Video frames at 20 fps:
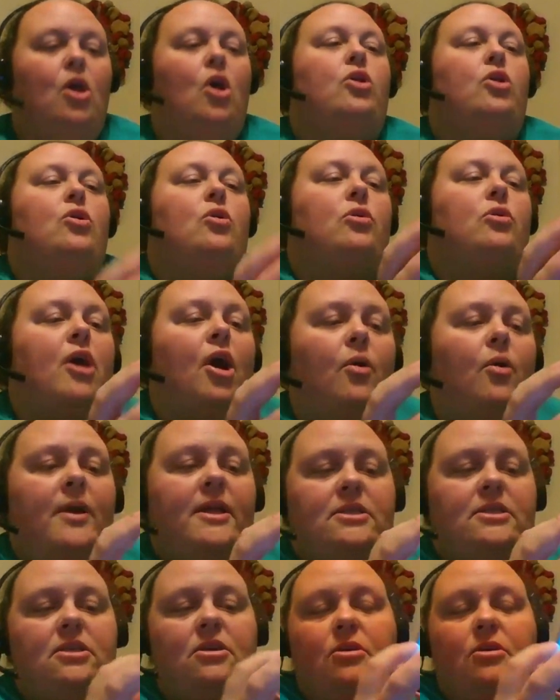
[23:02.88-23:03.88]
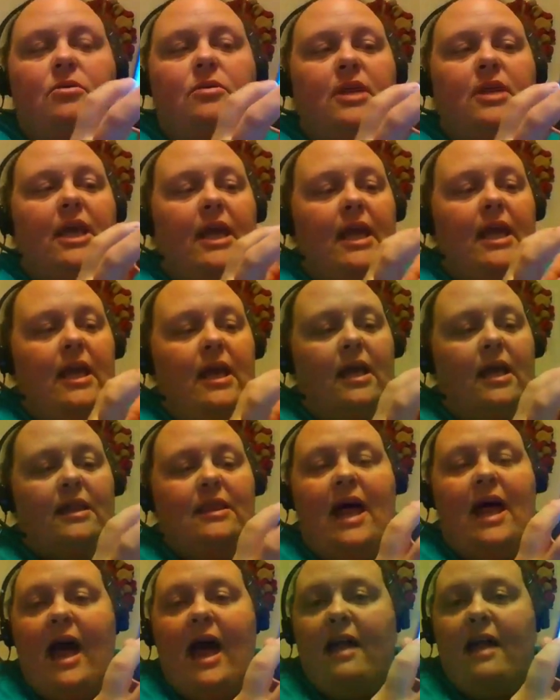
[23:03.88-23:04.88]
You'll go into the
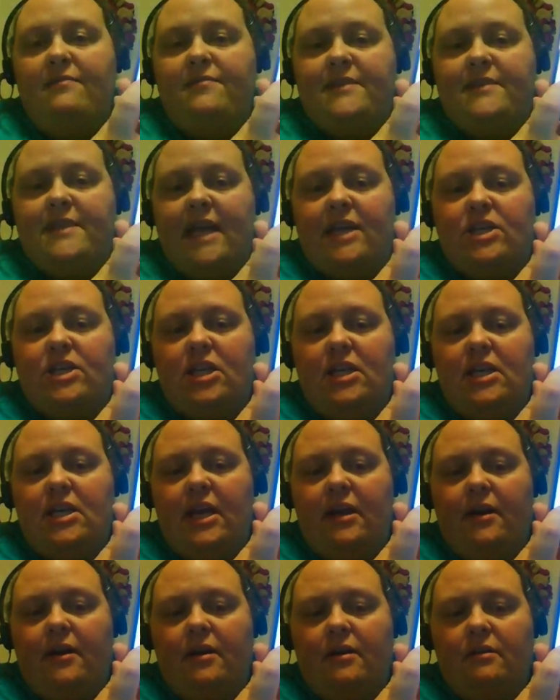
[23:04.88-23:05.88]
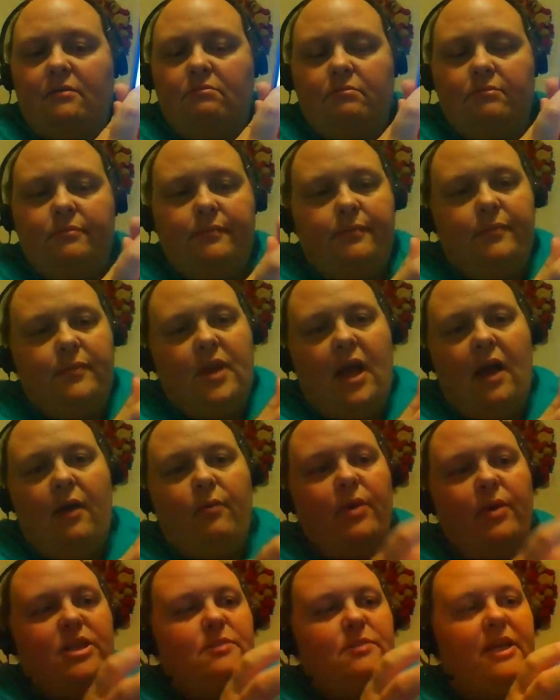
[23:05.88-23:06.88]
live section here. I
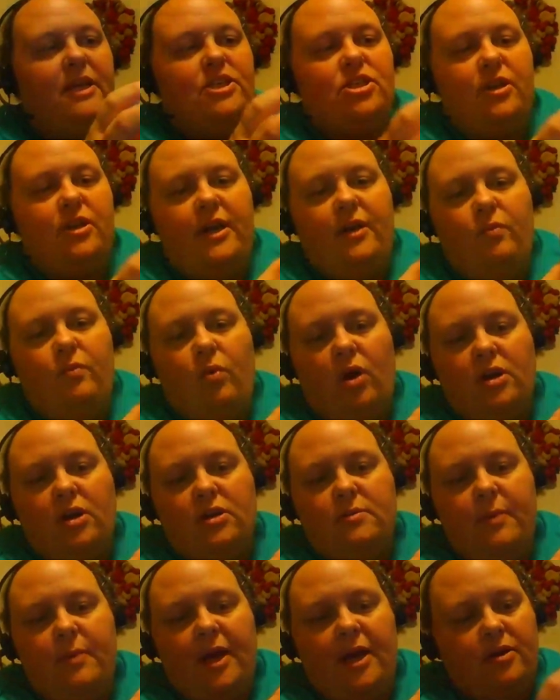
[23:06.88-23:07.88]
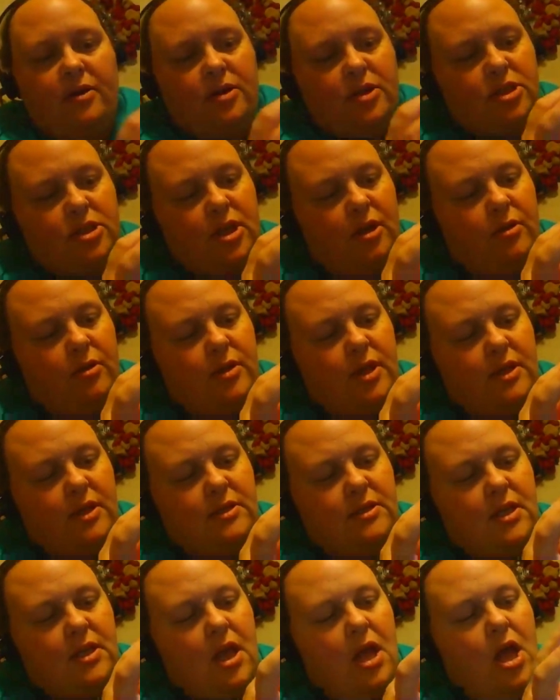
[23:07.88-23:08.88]
wish my screen worked better to show you
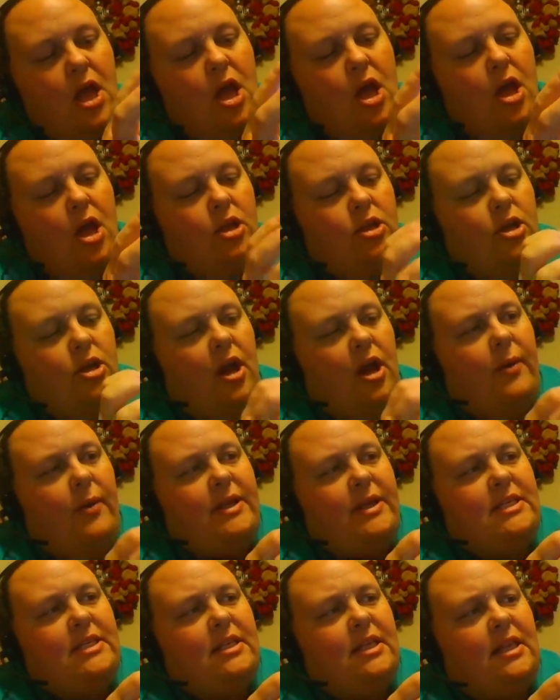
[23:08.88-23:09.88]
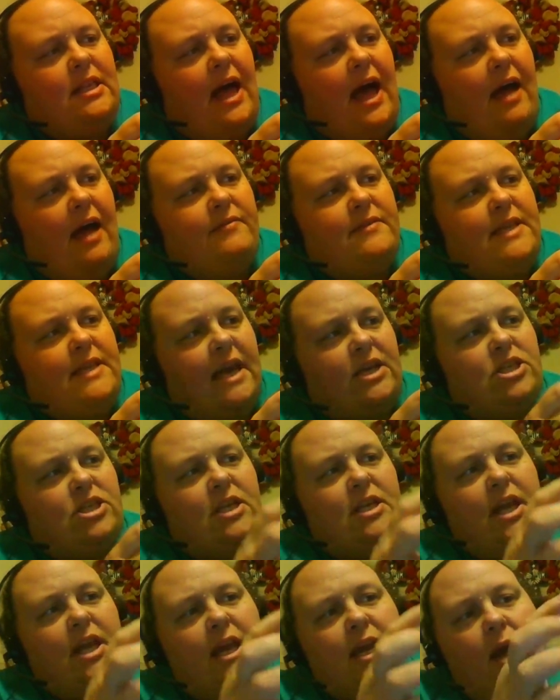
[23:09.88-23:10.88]
this. You go into the live
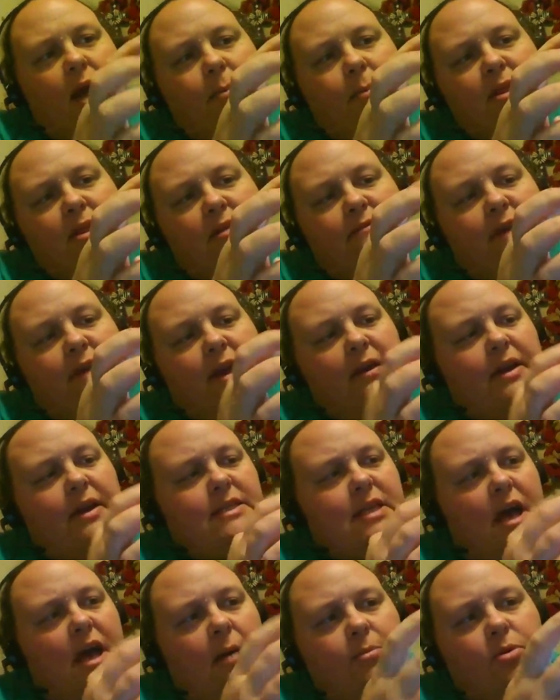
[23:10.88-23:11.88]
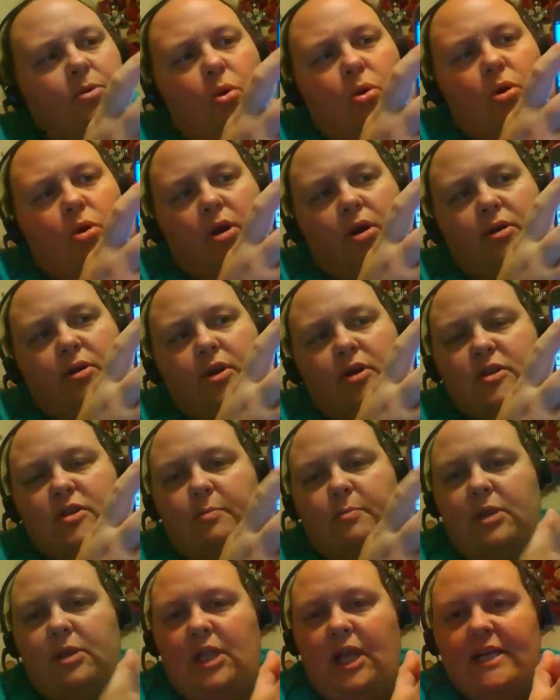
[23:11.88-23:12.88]
section, and up in the very top corner, there's a
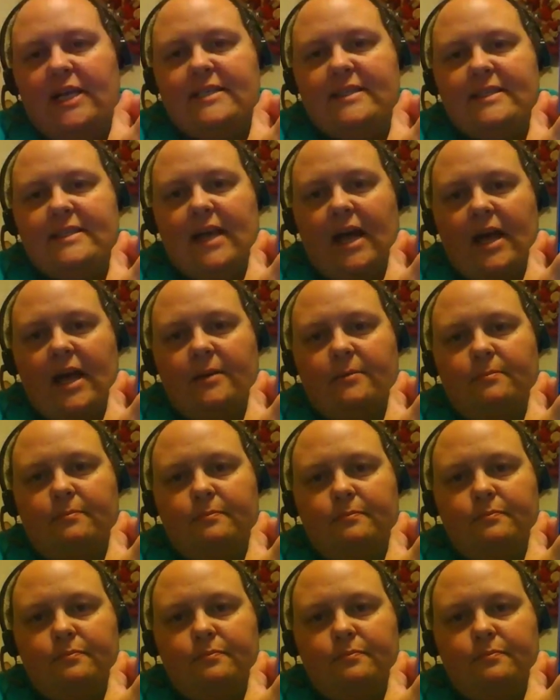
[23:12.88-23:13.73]
plus sign.